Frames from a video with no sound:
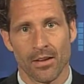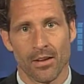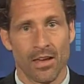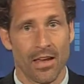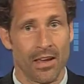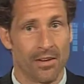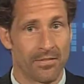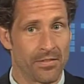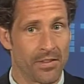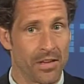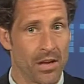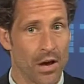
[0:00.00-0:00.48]

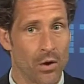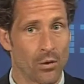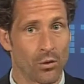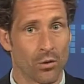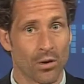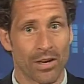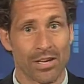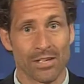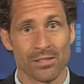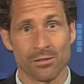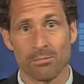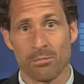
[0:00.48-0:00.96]
If the
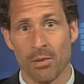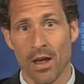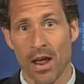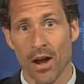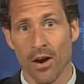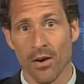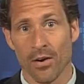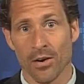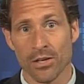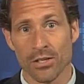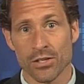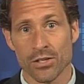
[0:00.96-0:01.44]
outlook is
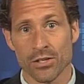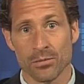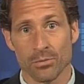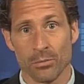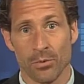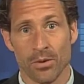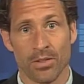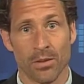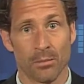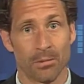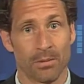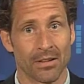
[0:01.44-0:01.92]
bearish
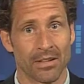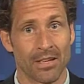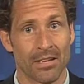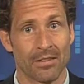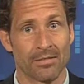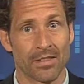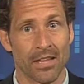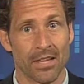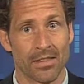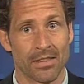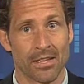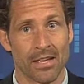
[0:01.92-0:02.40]
with the
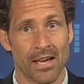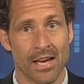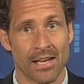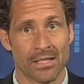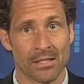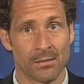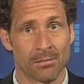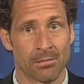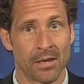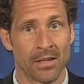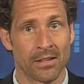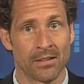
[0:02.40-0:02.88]
belief that the
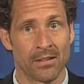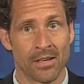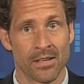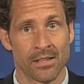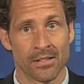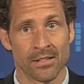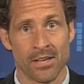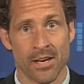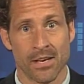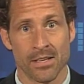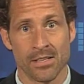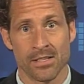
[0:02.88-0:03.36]

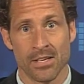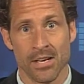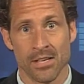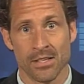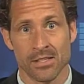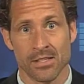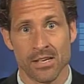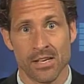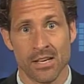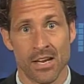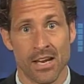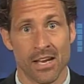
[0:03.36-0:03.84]
S&P/TSX
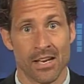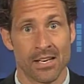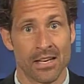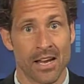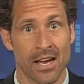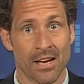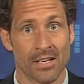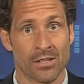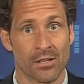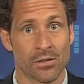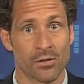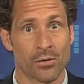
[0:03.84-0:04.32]
60
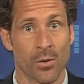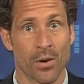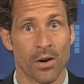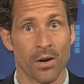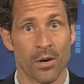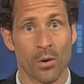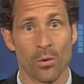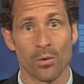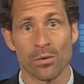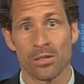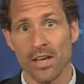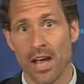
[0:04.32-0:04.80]
index is going
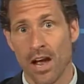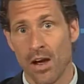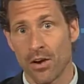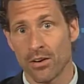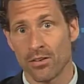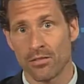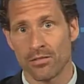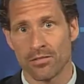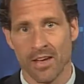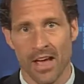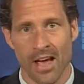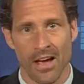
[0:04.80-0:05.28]
to go down
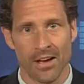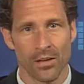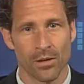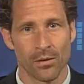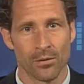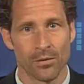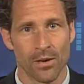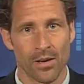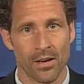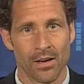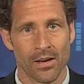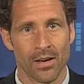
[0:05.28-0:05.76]
in
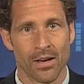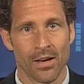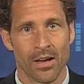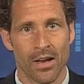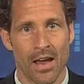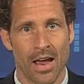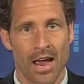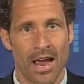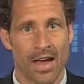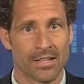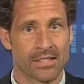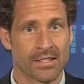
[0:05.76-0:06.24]
value,
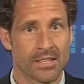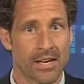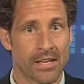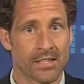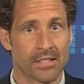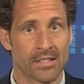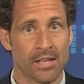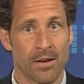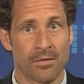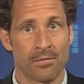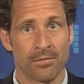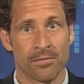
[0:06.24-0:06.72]

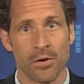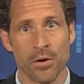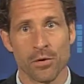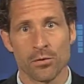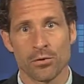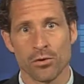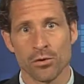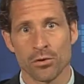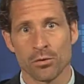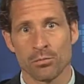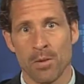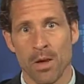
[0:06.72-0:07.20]
SXM
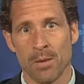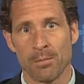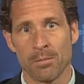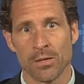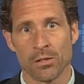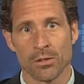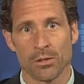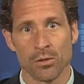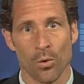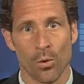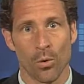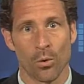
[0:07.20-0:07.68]
futures may
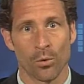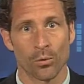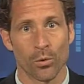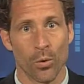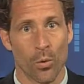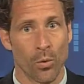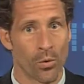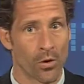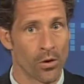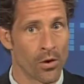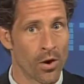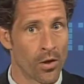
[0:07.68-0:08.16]
be sold,
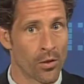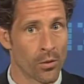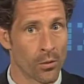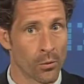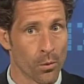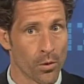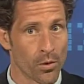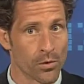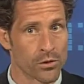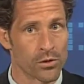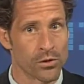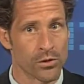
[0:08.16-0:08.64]
or in other
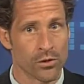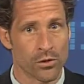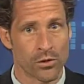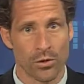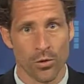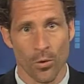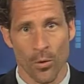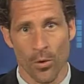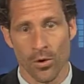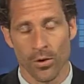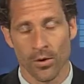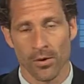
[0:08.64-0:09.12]
words,
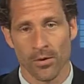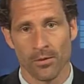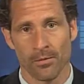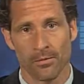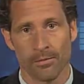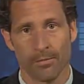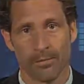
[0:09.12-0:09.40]
shorted.